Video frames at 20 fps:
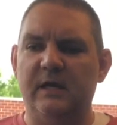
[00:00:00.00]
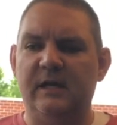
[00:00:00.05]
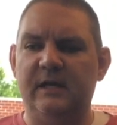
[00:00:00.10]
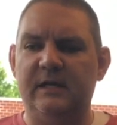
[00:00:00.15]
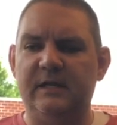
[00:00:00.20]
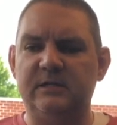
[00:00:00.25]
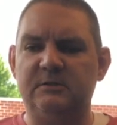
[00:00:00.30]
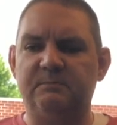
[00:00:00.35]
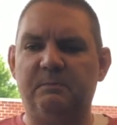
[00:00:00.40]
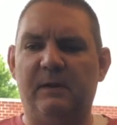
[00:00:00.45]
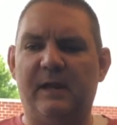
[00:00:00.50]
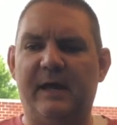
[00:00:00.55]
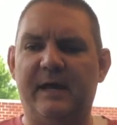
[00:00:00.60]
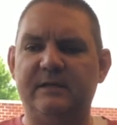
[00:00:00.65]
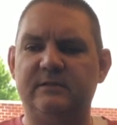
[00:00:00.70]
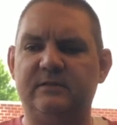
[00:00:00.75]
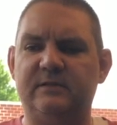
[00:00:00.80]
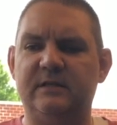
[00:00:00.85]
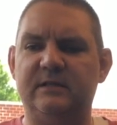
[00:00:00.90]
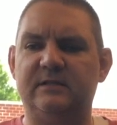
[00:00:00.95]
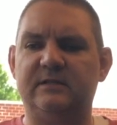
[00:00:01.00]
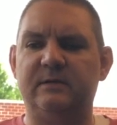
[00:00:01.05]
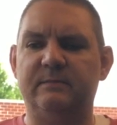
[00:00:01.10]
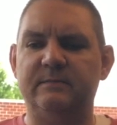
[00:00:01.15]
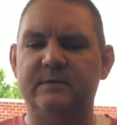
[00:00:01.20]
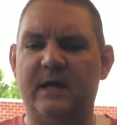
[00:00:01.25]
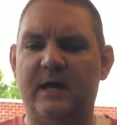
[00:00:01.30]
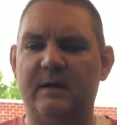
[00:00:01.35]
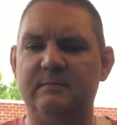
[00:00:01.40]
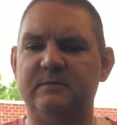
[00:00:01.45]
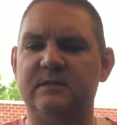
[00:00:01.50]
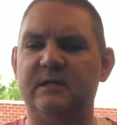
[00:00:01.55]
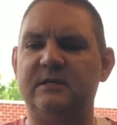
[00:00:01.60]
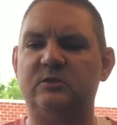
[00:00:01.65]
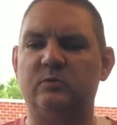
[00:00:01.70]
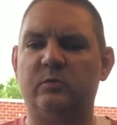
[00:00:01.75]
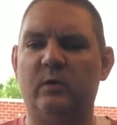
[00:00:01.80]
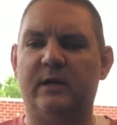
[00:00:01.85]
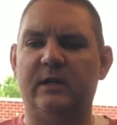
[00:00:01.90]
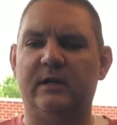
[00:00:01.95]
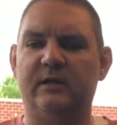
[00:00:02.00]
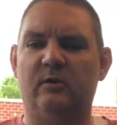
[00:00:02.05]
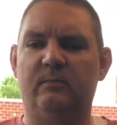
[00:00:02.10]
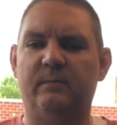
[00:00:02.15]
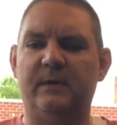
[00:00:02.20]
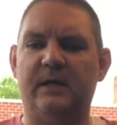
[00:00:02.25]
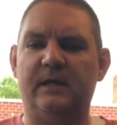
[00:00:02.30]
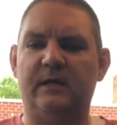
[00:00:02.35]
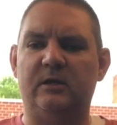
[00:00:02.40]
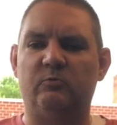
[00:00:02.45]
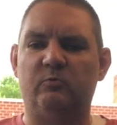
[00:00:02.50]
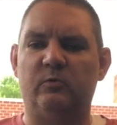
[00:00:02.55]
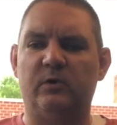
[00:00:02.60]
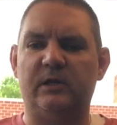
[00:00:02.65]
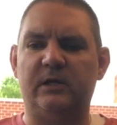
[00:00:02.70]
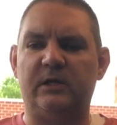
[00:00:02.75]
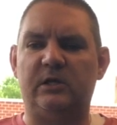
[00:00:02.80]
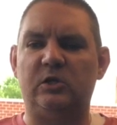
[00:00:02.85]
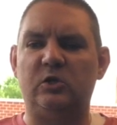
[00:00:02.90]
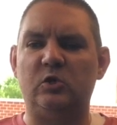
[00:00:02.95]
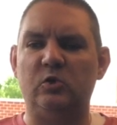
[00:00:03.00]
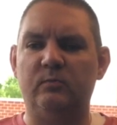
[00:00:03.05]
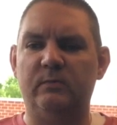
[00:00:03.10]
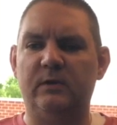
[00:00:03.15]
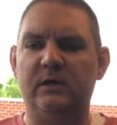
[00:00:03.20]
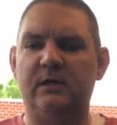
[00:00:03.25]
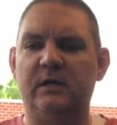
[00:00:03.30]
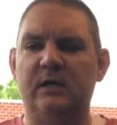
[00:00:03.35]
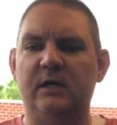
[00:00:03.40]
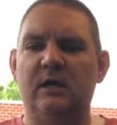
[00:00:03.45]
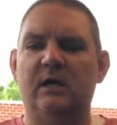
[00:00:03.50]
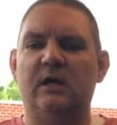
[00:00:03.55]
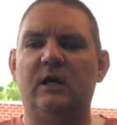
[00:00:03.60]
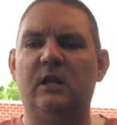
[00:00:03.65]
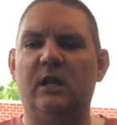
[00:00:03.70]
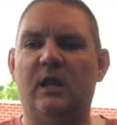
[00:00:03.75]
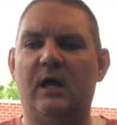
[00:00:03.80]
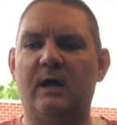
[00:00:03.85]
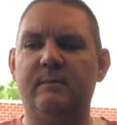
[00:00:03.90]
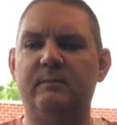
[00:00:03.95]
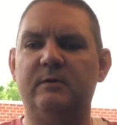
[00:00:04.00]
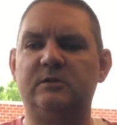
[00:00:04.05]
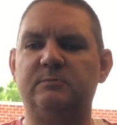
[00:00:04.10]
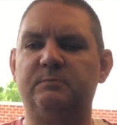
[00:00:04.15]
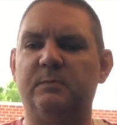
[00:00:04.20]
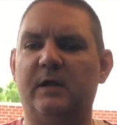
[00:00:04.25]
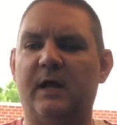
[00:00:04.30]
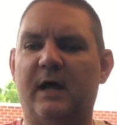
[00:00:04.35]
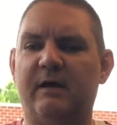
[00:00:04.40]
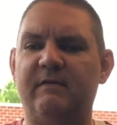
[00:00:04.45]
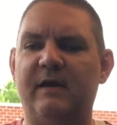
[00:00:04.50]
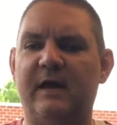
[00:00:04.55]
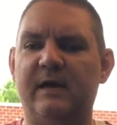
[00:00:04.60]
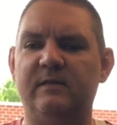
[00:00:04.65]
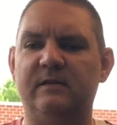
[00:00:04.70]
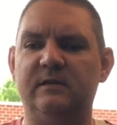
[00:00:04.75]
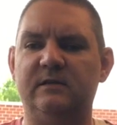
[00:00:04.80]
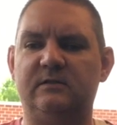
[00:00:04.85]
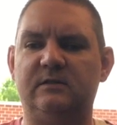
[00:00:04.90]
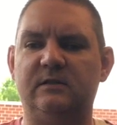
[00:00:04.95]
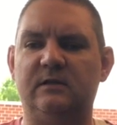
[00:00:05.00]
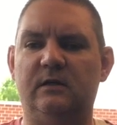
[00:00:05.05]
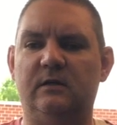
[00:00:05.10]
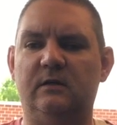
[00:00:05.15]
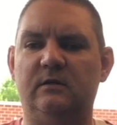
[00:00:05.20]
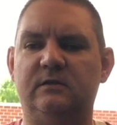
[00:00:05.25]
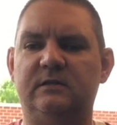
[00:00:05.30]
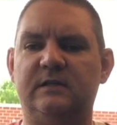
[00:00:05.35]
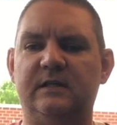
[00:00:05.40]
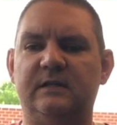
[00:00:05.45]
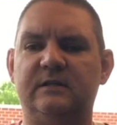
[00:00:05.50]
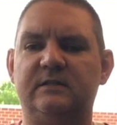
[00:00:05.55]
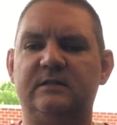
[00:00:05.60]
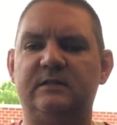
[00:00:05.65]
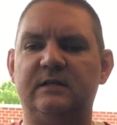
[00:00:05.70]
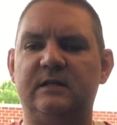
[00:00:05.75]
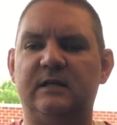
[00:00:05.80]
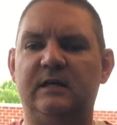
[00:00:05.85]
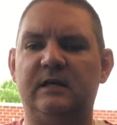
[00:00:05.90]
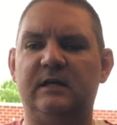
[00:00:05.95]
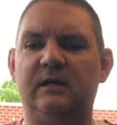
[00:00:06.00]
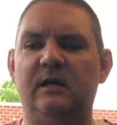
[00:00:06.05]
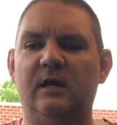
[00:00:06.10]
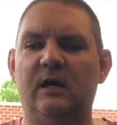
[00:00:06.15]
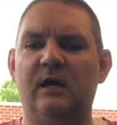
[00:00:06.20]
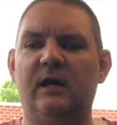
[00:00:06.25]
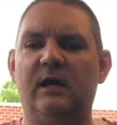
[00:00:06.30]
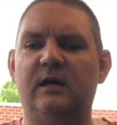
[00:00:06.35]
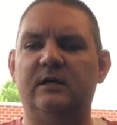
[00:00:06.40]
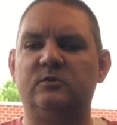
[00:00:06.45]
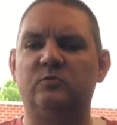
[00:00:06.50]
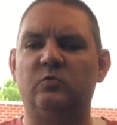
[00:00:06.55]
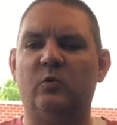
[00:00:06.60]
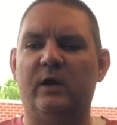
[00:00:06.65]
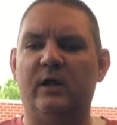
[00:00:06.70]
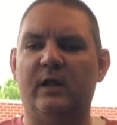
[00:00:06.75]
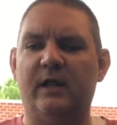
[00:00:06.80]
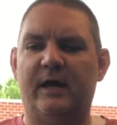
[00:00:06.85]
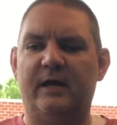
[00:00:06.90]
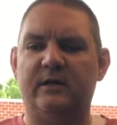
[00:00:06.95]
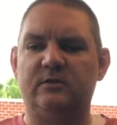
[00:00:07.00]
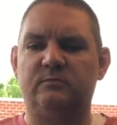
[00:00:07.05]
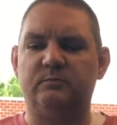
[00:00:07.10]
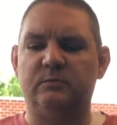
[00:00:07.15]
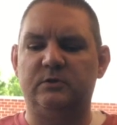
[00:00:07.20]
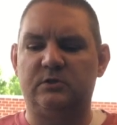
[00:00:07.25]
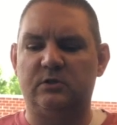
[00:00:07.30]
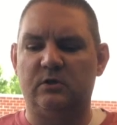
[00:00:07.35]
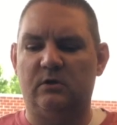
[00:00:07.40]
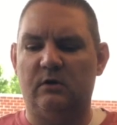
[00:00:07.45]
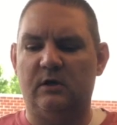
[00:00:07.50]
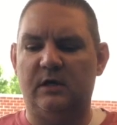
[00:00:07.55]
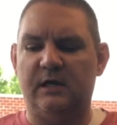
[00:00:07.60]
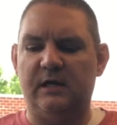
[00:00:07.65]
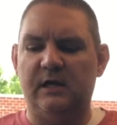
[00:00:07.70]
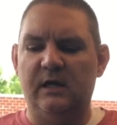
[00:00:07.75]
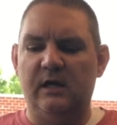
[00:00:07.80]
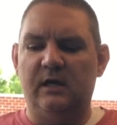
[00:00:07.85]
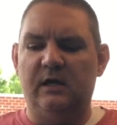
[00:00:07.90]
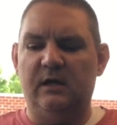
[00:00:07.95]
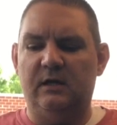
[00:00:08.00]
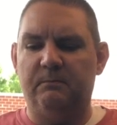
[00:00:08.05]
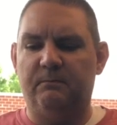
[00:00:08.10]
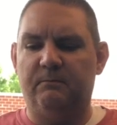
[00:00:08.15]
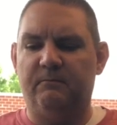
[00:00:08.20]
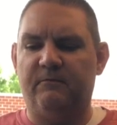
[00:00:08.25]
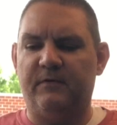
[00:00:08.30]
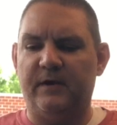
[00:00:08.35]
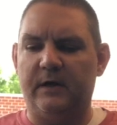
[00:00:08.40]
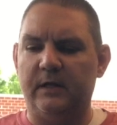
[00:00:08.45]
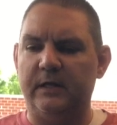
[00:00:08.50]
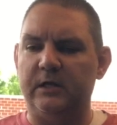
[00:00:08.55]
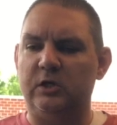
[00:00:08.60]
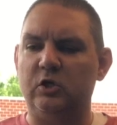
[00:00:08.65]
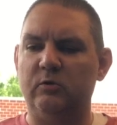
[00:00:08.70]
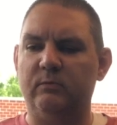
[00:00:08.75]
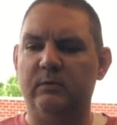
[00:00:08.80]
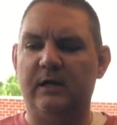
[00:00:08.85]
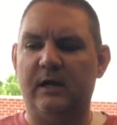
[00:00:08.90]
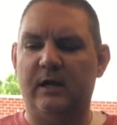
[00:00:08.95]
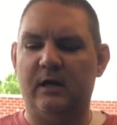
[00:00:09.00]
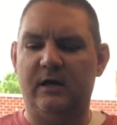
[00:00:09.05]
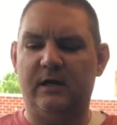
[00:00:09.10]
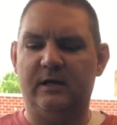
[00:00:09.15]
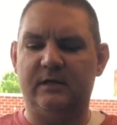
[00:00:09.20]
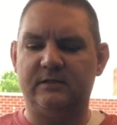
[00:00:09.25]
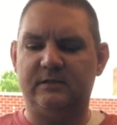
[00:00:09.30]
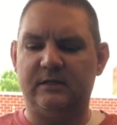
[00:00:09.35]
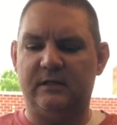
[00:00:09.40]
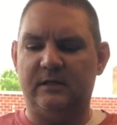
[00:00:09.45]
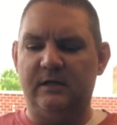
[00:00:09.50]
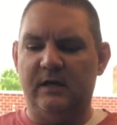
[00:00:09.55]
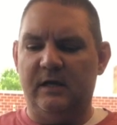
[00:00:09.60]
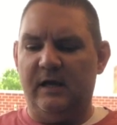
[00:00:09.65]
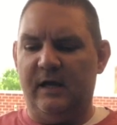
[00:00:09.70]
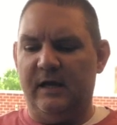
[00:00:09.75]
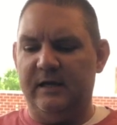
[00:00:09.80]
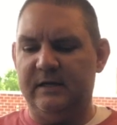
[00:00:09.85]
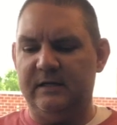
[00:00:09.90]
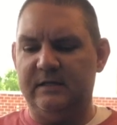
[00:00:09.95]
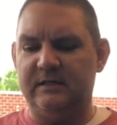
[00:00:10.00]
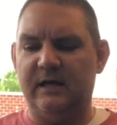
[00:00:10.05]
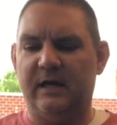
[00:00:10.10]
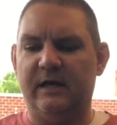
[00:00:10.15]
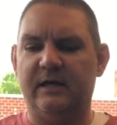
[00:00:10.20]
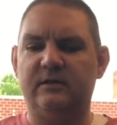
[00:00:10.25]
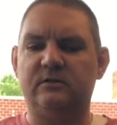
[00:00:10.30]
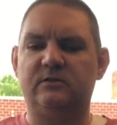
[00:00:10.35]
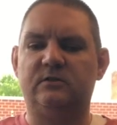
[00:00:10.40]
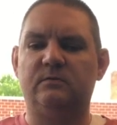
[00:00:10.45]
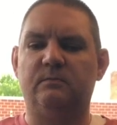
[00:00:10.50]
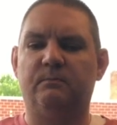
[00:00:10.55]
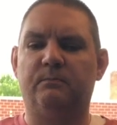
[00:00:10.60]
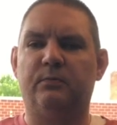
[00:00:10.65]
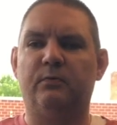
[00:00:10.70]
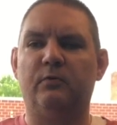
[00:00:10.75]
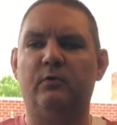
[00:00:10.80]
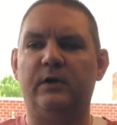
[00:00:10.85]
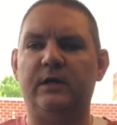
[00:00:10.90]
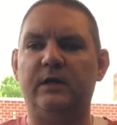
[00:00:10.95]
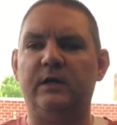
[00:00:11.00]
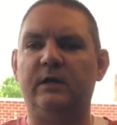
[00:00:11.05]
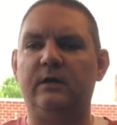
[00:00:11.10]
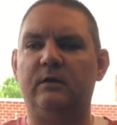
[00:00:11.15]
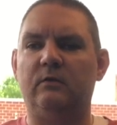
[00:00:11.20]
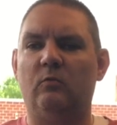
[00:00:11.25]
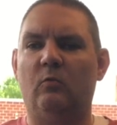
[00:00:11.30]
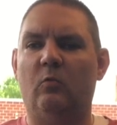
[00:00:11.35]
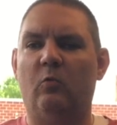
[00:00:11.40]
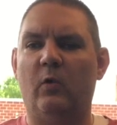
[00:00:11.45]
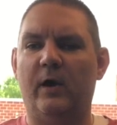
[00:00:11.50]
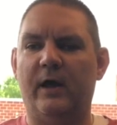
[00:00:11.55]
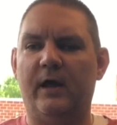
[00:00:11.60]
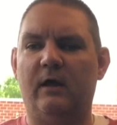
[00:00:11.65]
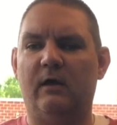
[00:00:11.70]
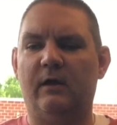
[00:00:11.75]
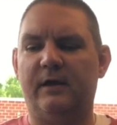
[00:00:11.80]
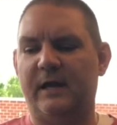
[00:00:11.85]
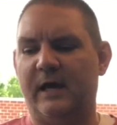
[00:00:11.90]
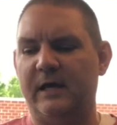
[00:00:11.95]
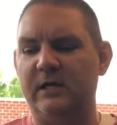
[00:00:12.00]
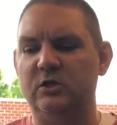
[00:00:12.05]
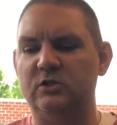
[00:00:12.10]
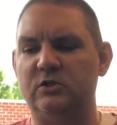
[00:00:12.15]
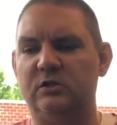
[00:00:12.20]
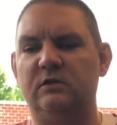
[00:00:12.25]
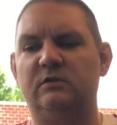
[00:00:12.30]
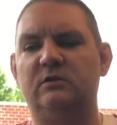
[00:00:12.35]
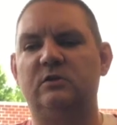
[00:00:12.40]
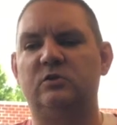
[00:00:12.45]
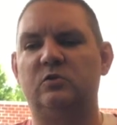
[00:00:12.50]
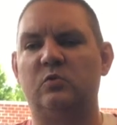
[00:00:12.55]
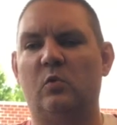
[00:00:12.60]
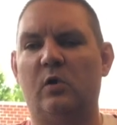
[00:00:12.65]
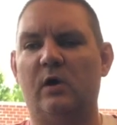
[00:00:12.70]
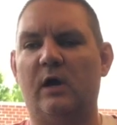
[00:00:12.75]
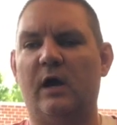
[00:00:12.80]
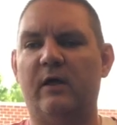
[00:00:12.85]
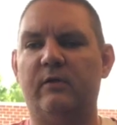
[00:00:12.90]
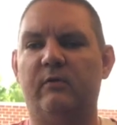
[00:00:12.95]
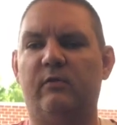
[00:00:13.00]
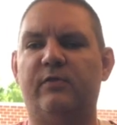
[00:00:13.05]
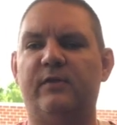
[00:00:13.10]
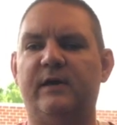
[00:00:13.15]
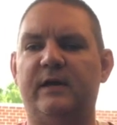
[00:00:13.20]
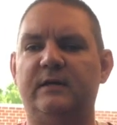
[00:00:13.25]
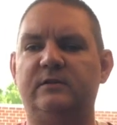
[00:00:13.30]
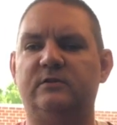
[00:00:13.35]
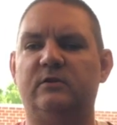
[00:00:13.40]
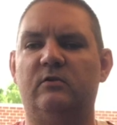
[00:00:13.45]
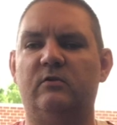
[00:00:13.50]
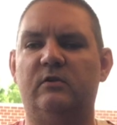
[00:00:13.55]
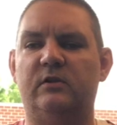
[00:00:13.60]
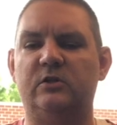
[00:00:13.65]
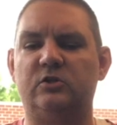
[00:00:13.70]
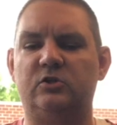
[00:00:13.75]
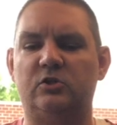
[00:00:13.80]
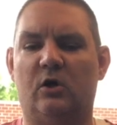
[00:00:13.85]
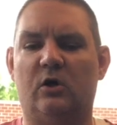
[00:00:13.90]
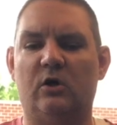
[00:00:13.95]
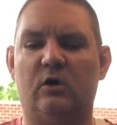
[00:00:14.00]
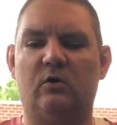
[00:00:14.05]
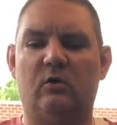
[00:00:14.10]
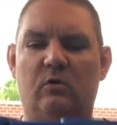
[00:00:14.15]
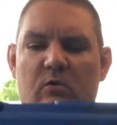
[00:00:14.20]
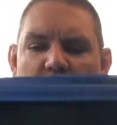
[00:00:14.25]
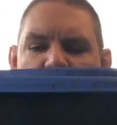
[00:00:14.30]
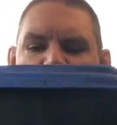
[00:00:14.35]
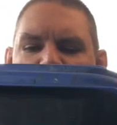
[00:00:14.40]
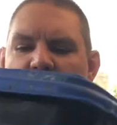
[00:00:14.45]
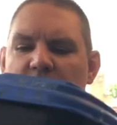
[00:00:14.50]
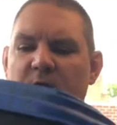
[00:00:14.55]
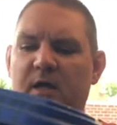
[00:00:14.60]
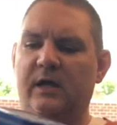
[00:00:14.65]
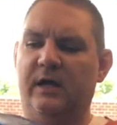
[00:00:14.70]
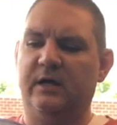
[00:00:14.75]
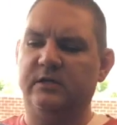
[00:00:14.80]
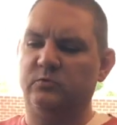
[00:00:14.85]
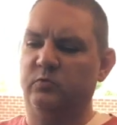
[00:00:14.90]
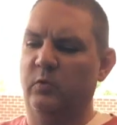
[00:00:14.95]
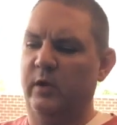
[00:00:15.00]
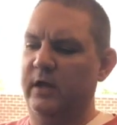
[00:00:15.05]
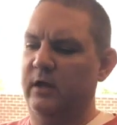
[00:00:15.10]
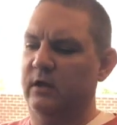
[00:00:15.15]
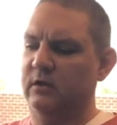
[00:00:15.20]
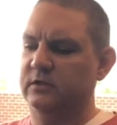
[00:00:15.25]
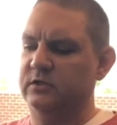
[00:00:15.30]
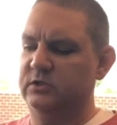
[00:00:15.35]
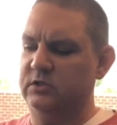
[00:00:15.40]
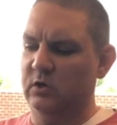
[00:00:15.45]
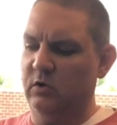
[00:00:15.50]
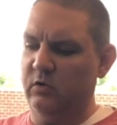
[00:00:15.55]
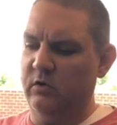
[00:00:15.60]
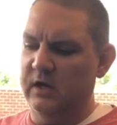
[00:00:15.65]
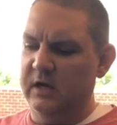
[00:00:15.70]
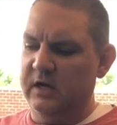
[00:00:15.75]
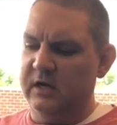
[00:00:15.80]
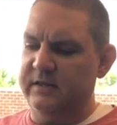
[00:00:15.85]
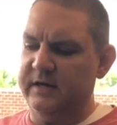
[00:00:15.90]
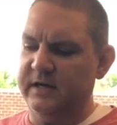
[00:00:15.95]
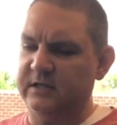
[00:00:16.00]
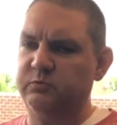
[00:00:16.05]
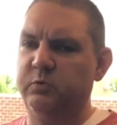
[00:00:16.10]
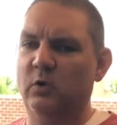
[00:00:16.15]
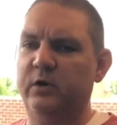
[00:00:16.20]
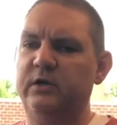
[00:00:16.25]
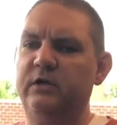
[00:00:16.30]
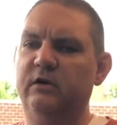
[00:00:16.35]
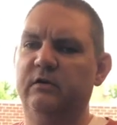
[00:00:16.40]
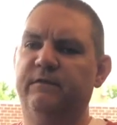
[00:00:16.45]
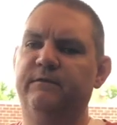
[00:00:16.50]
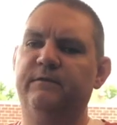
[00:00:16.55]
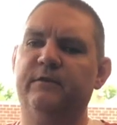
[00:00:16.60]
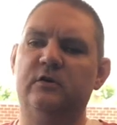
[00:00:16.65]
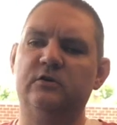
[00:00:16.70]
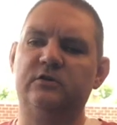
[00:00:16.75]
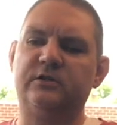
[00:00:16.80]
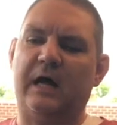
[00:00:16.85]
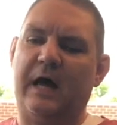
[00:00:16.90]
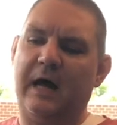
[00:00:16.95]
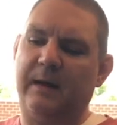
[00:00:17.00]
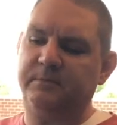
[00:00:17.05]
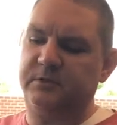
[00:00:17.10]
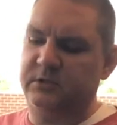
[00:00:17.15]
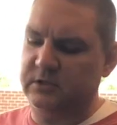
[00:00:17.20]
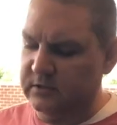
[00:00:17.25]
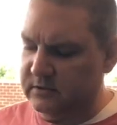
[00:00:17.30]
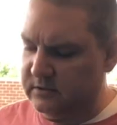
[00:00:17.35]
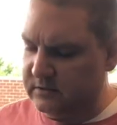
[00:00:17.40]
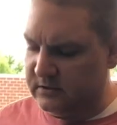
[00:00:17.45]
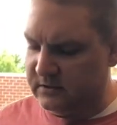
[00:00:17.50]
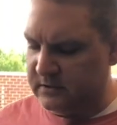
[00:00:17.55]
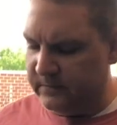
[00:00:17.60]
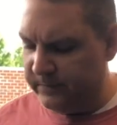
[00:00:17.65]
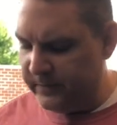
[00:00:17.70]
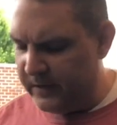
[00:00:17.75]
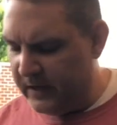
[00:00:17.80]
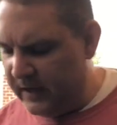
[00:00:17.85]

It is plastic. Sometimes they sweat a little bit in really humid climates, but I've had this in Tennessee as well as Missouri in fairly humid areas, and it does pretty well. And I use it to store other things other than charcoal as well. And so that's one of your first options.